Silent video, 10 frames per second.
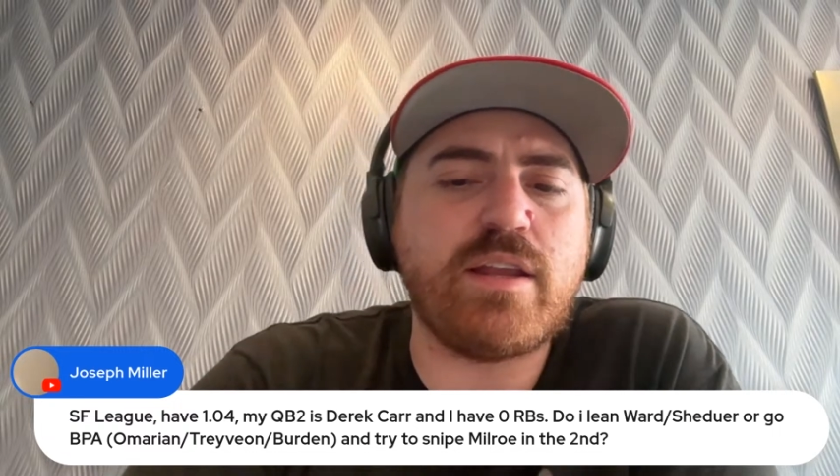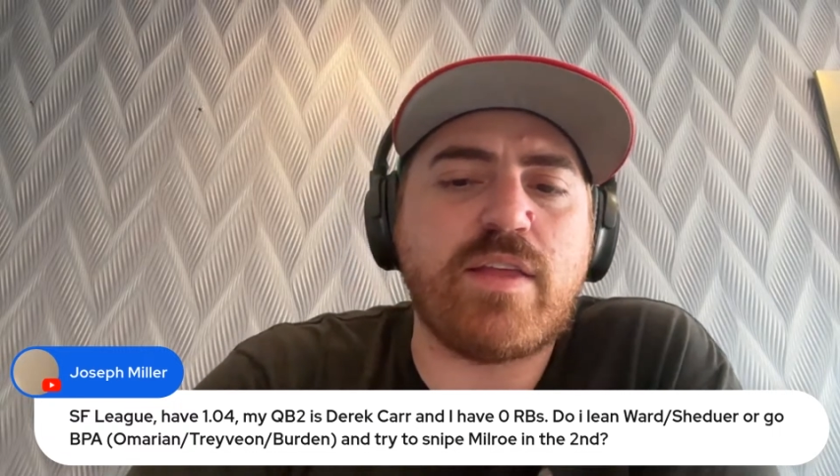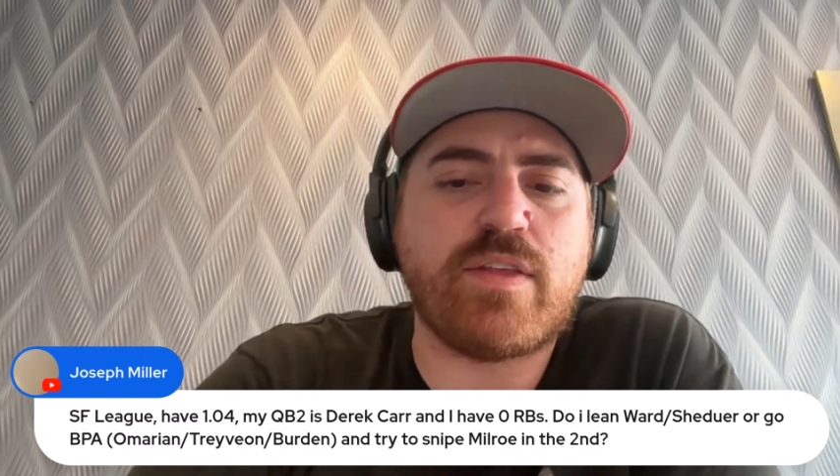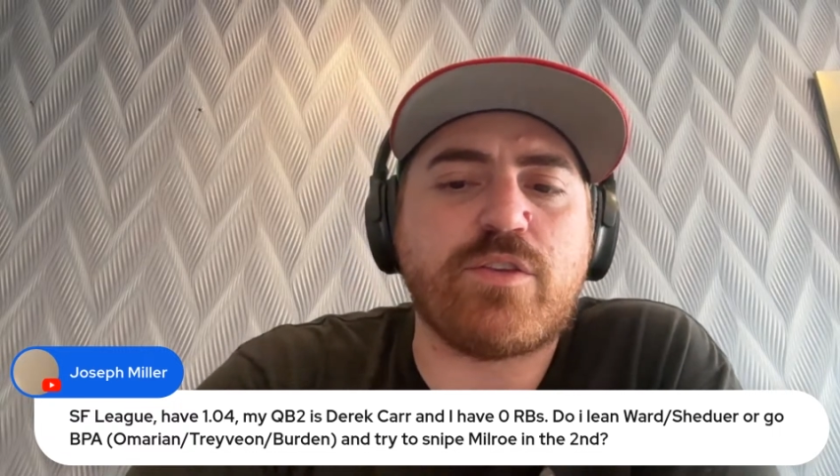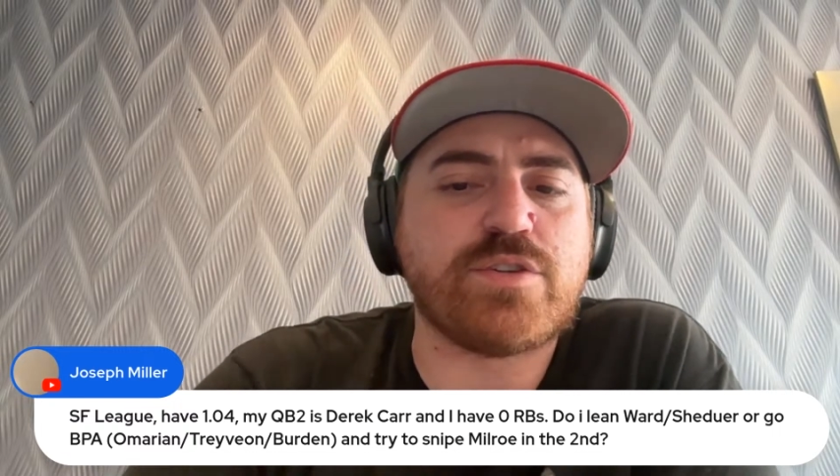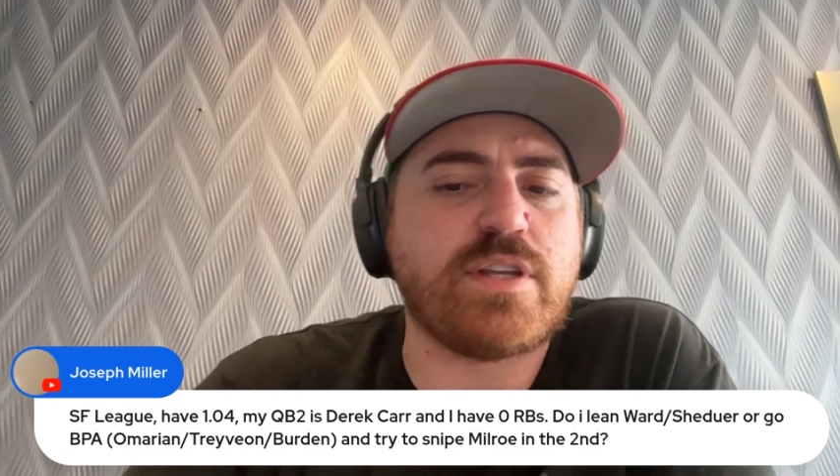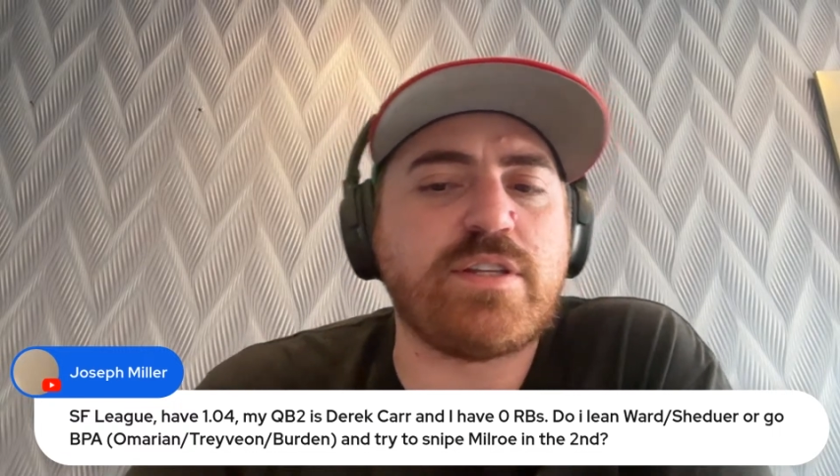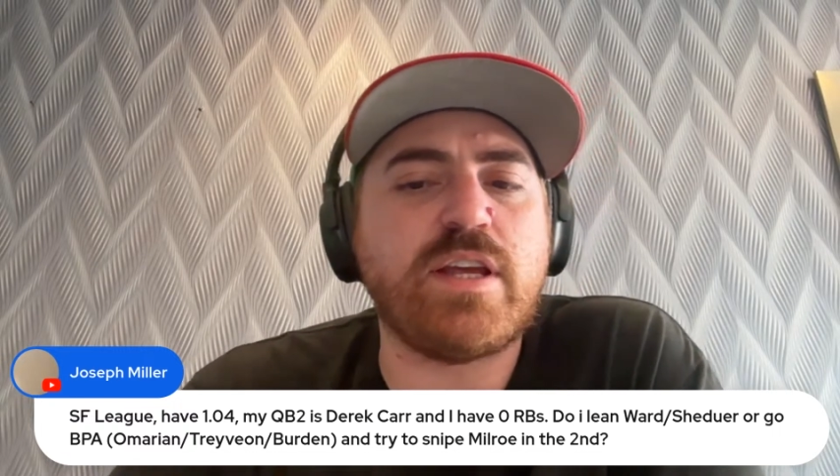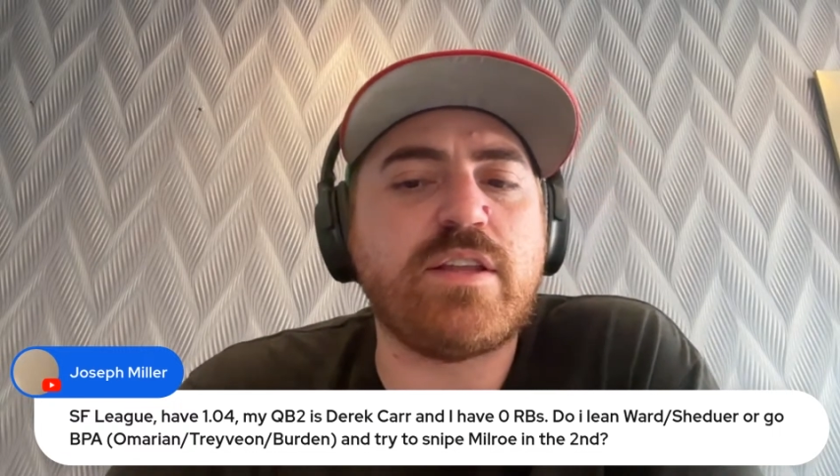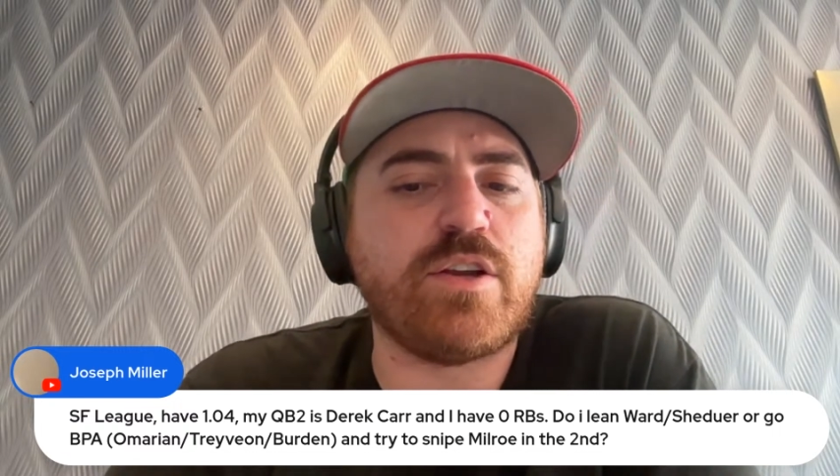And then there's a
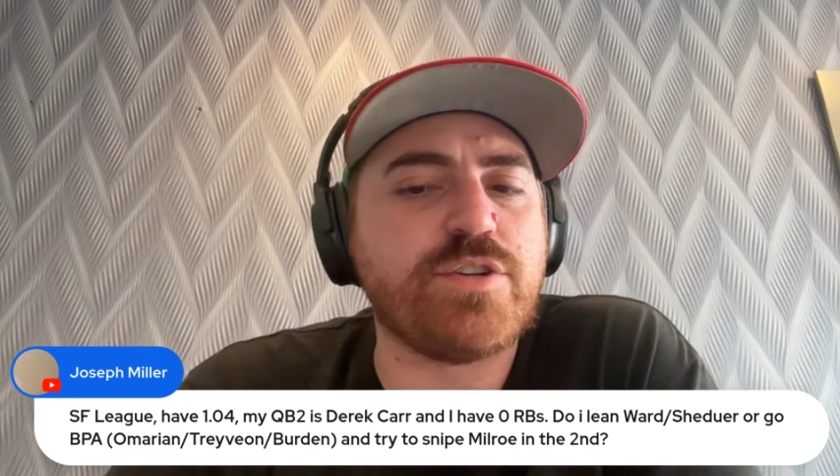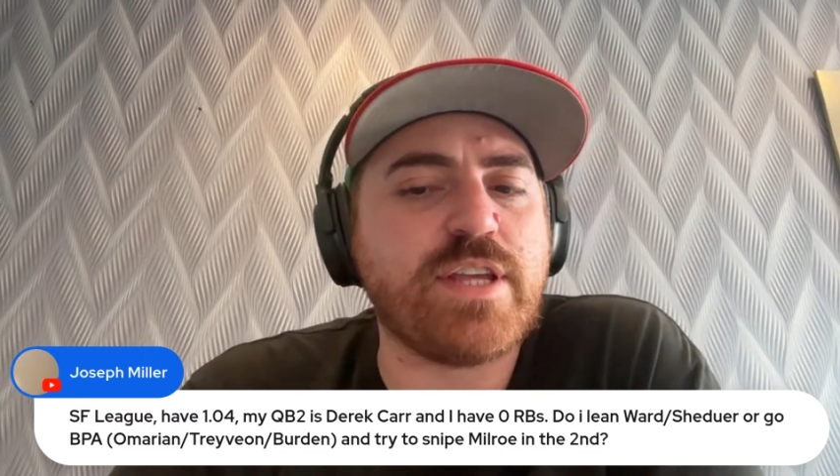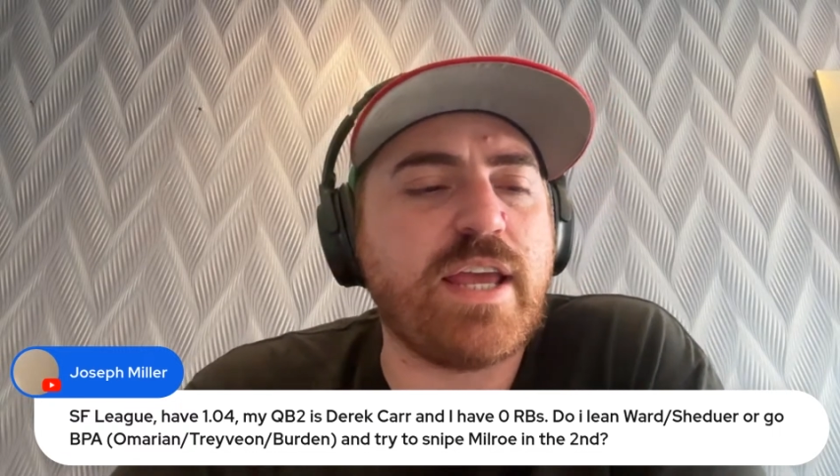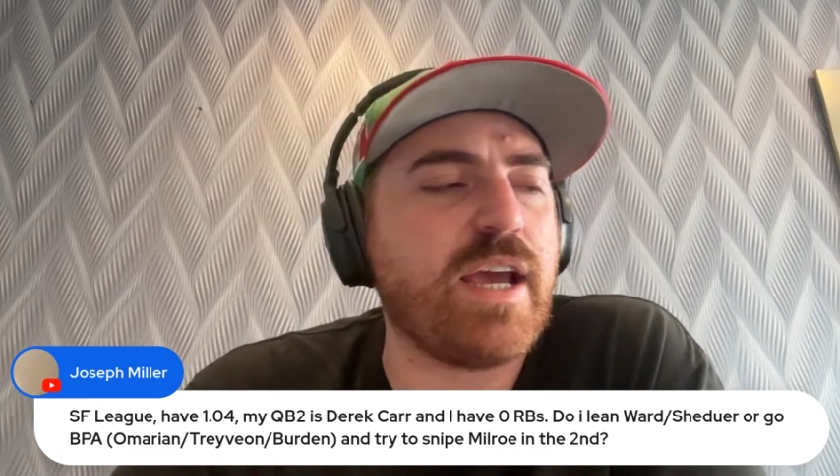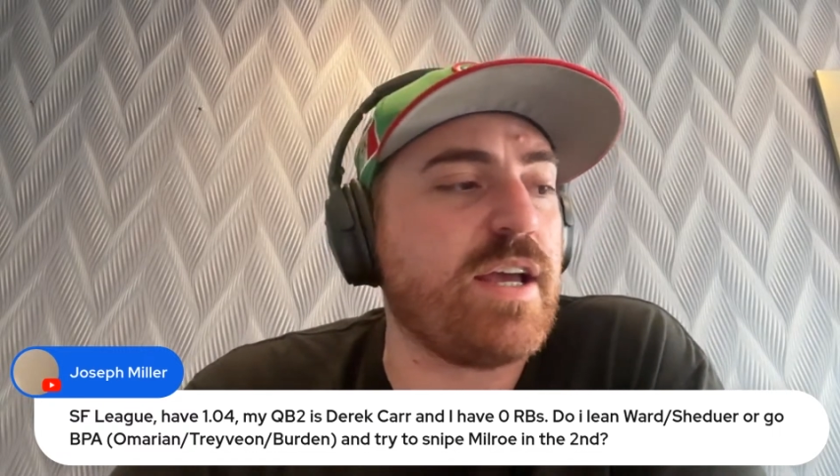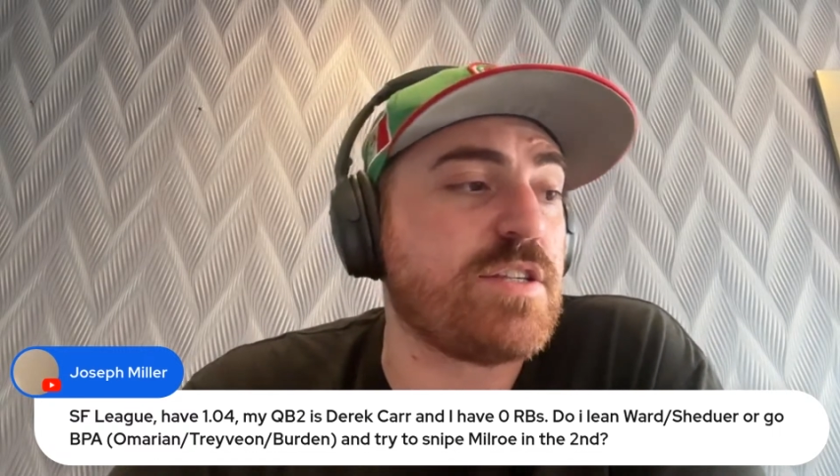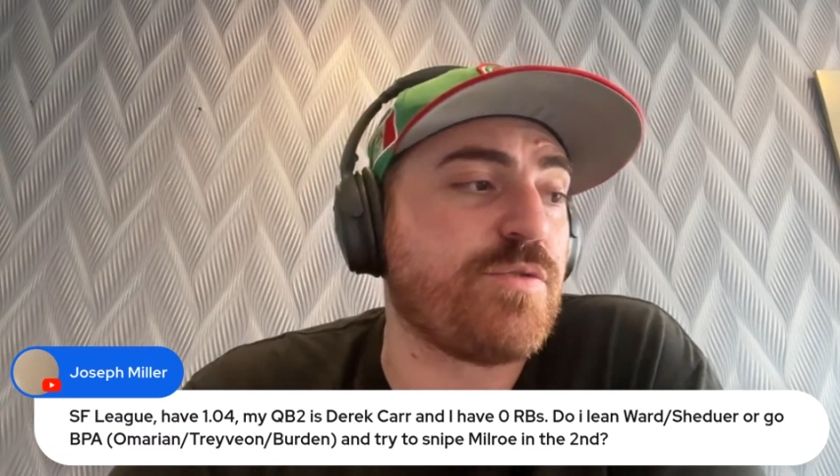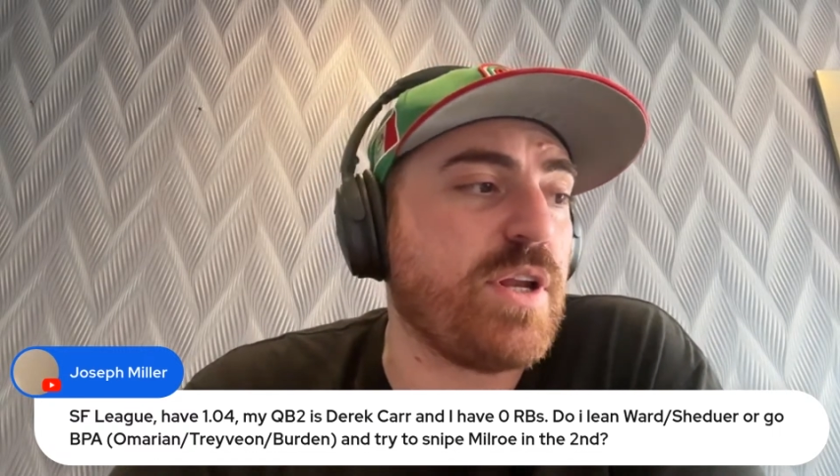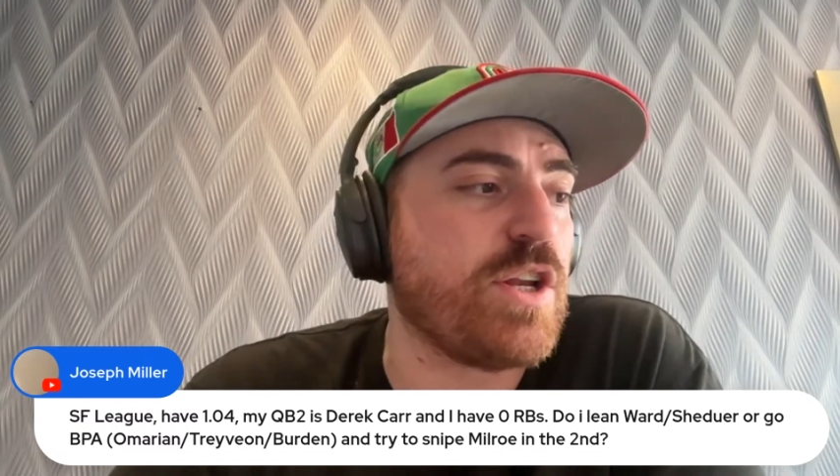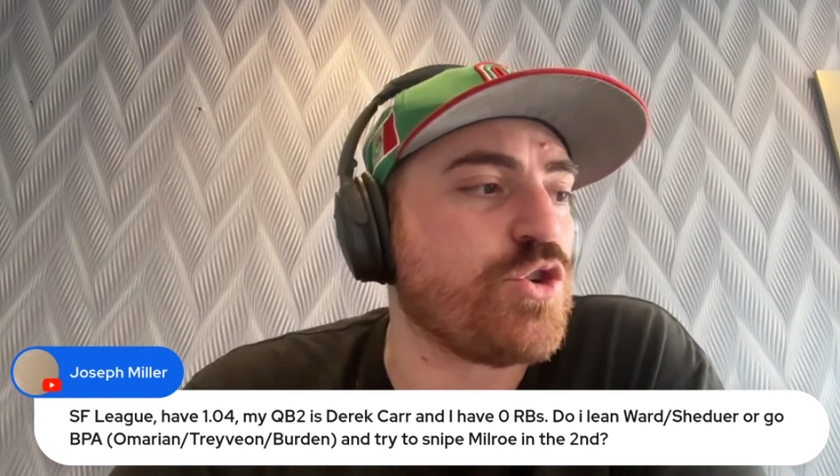it's
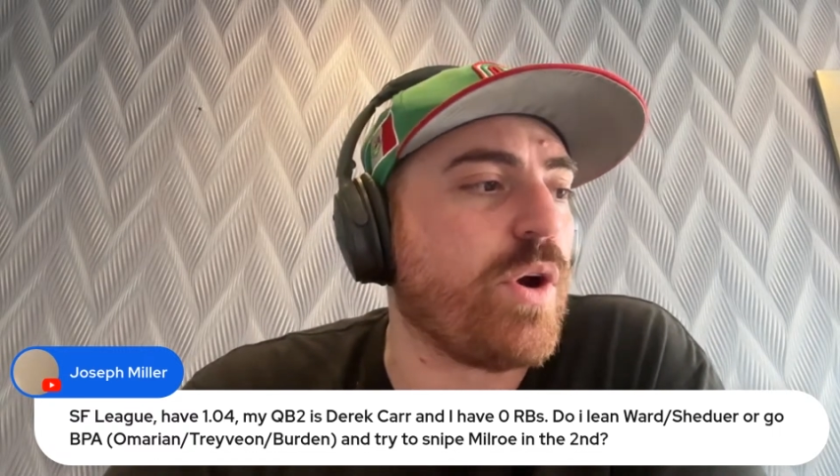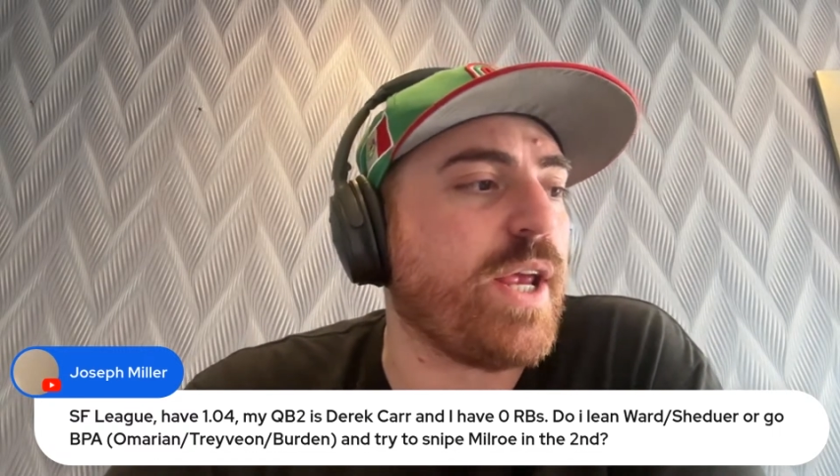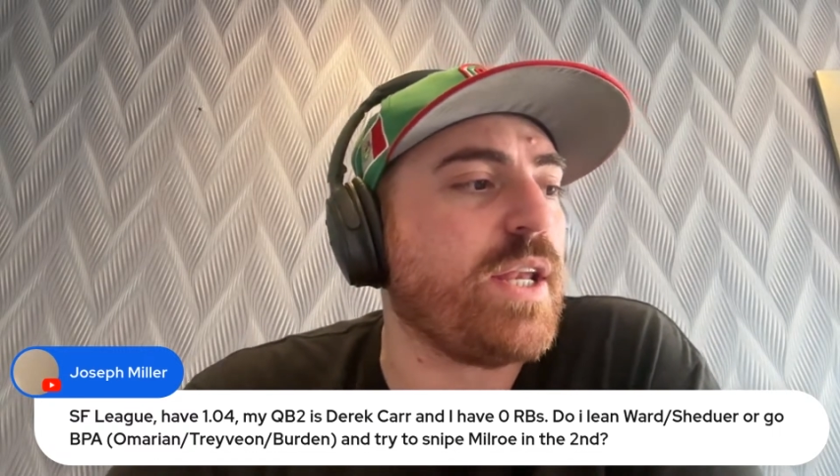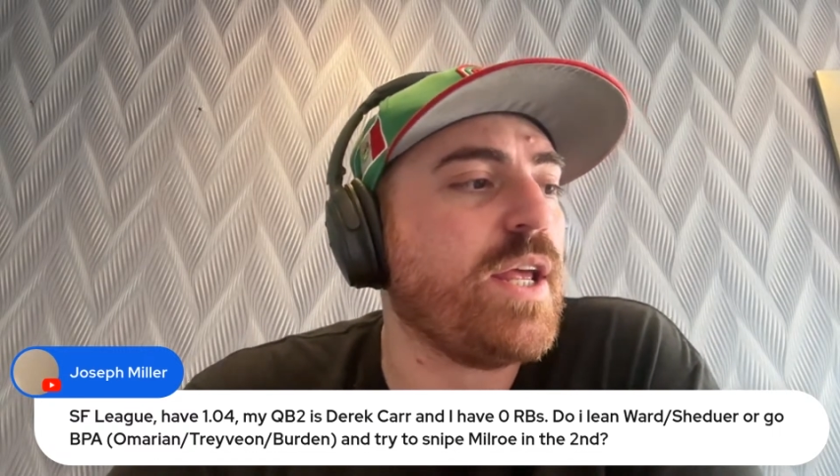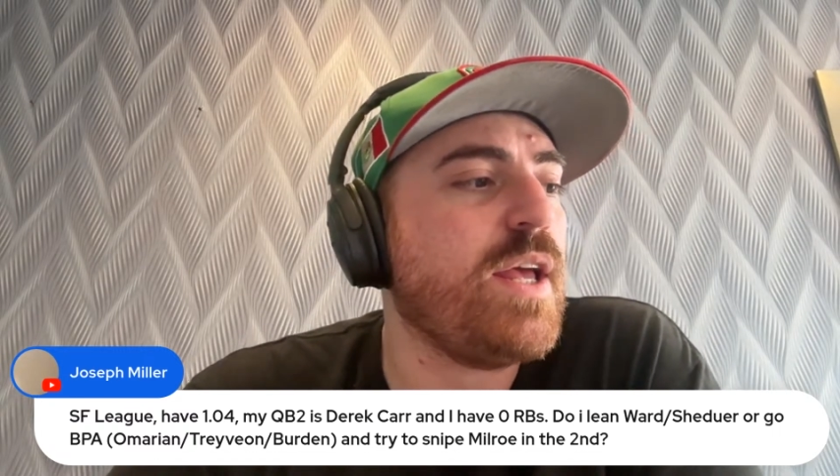free to join.